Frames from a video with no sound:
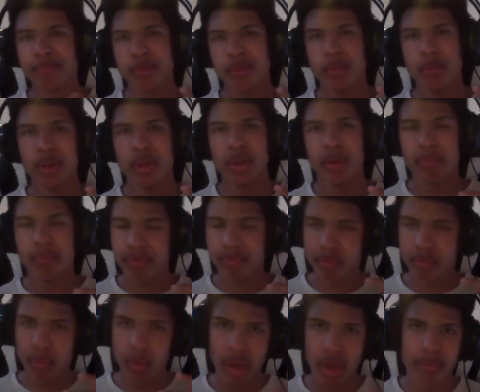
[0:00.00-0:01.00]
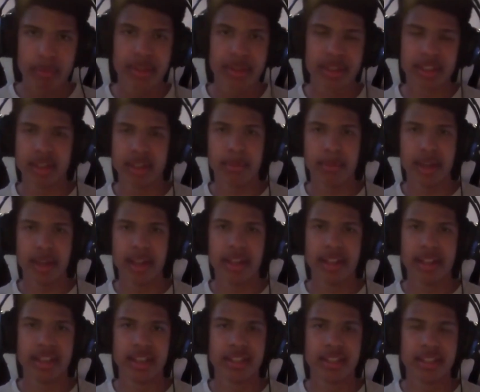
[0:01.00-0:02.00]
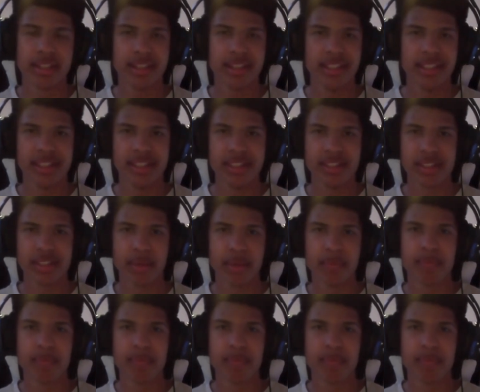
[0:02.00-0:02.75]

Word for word: Well, what I'm thinking in my head is,